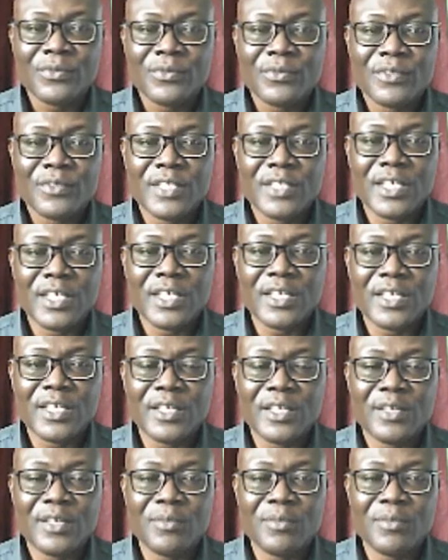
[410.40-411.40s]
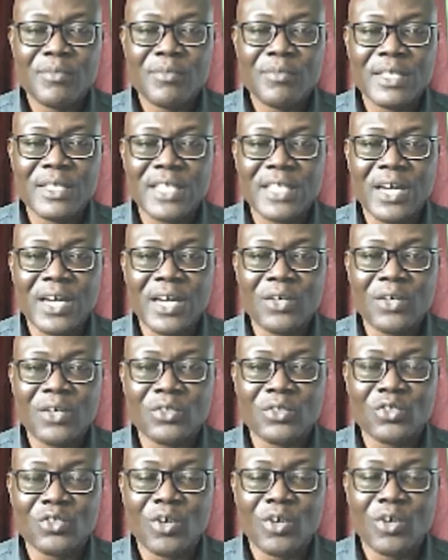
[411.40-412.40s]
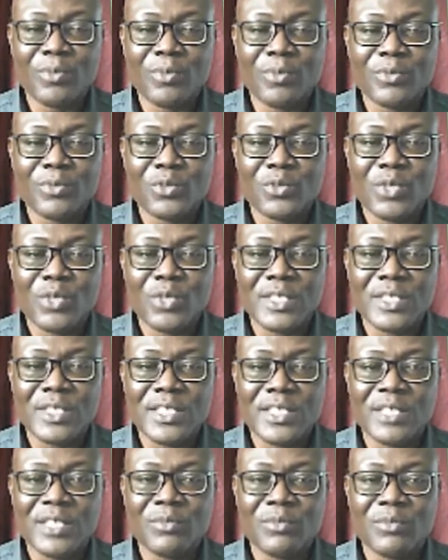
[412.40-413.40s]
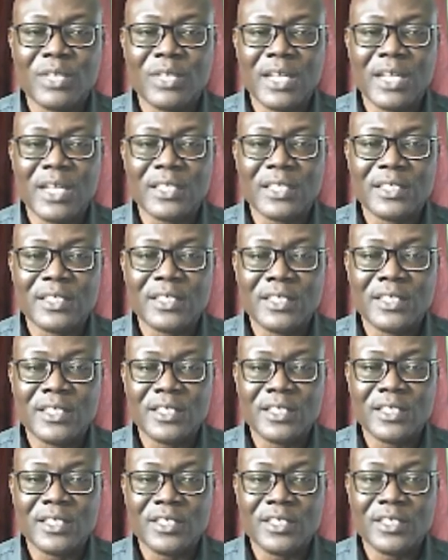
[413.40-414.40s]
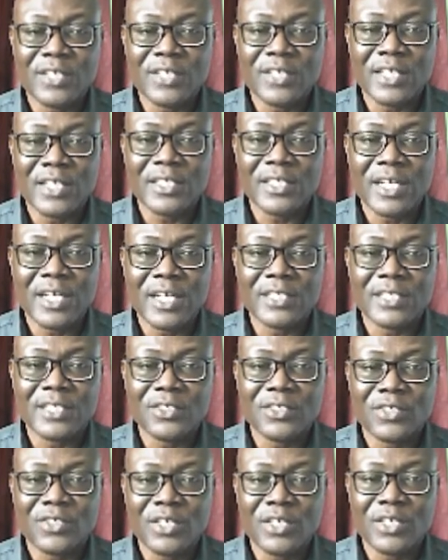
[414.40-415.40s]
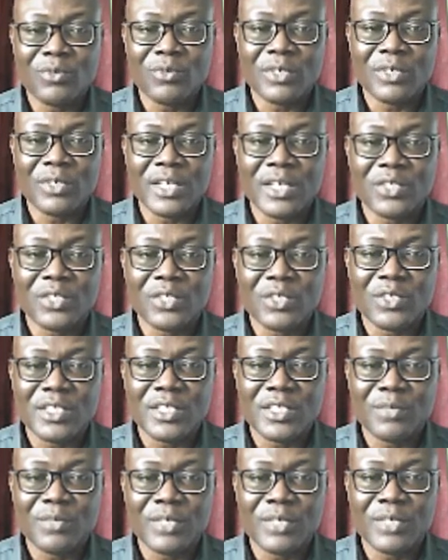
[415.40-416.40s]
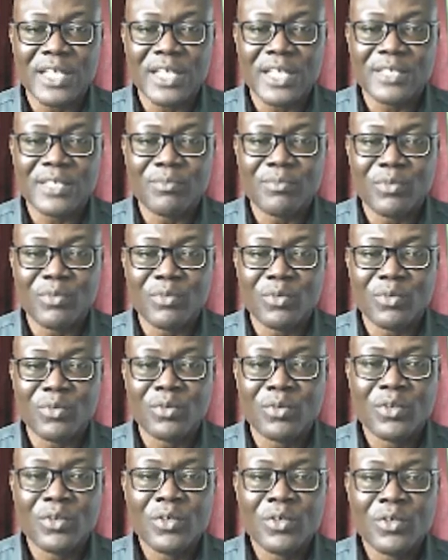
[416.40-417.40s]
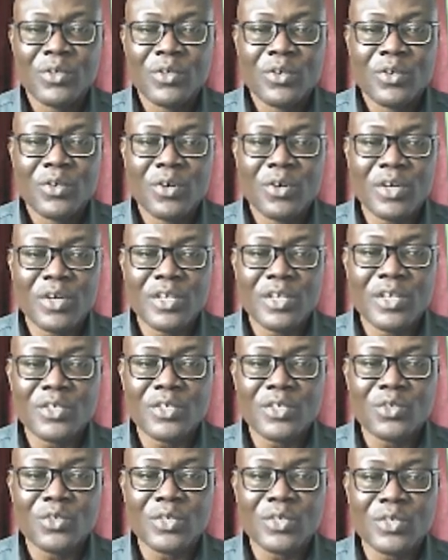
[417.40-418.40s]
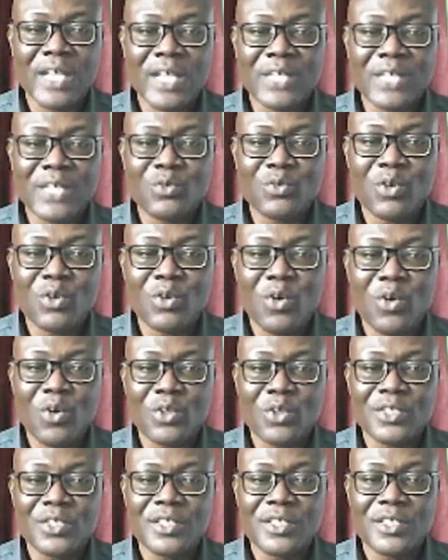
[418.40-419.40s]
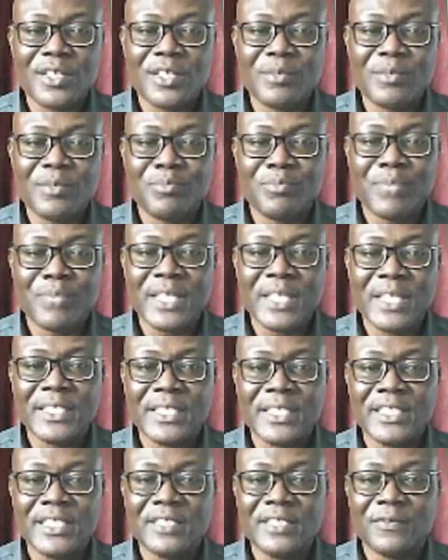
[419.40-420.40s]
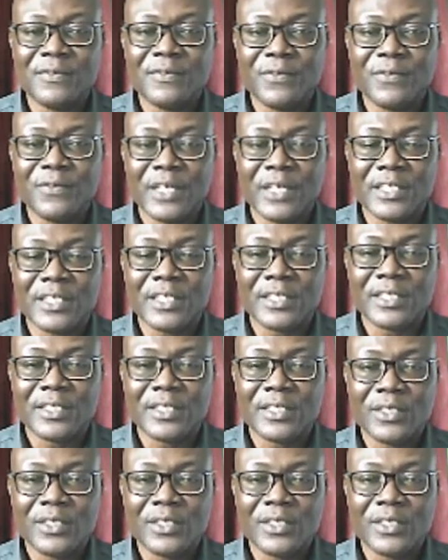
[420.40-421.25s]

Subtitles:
the metal on top to extend more than the red, that is the red one now, to extend more than the blue. Okay, so that will cause a bending effect